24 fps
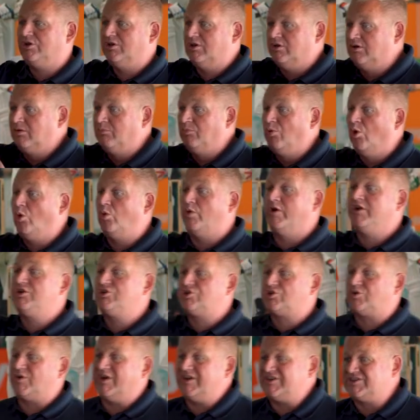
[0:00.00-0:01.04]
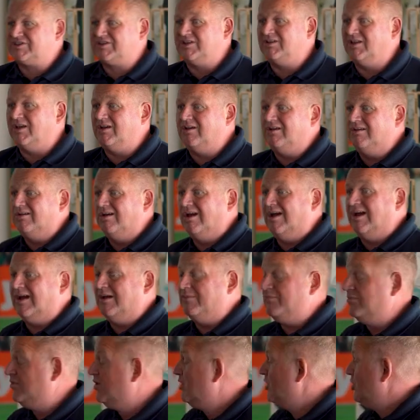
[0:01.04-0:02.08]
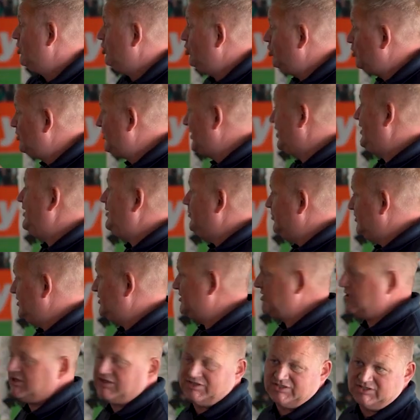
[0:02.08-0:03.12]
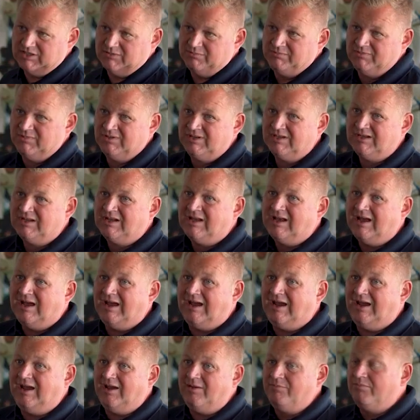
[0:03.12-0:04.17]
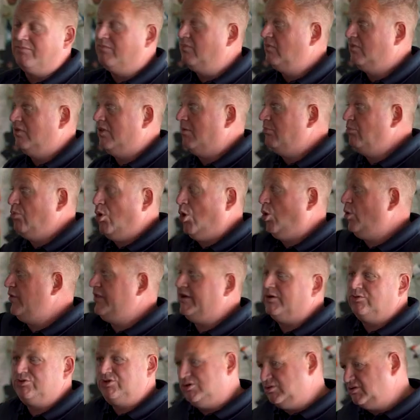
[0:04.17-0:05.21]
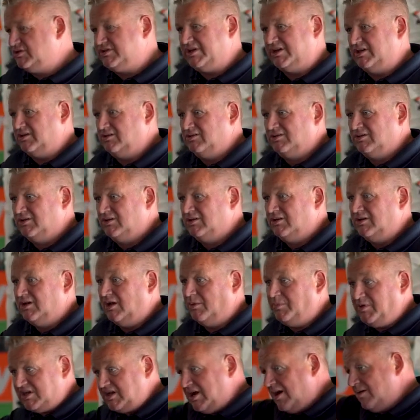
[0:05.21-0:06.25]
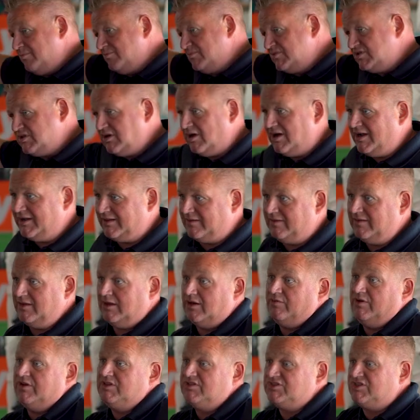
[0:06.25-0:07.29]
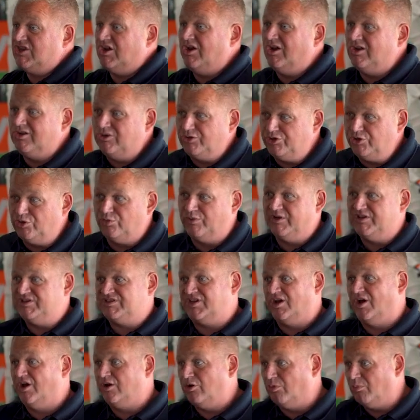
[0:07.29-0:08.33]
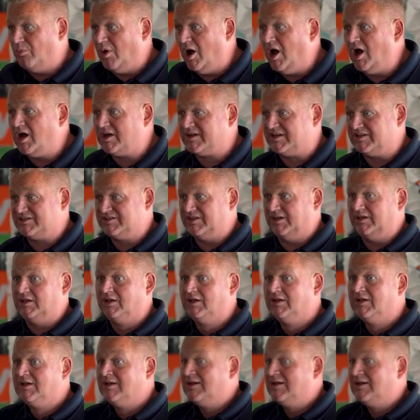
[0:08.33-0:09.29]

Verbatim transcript: and the more interesting that um, you keep the system, um, the more they'll use it. It becomes like their internal, your internal marketing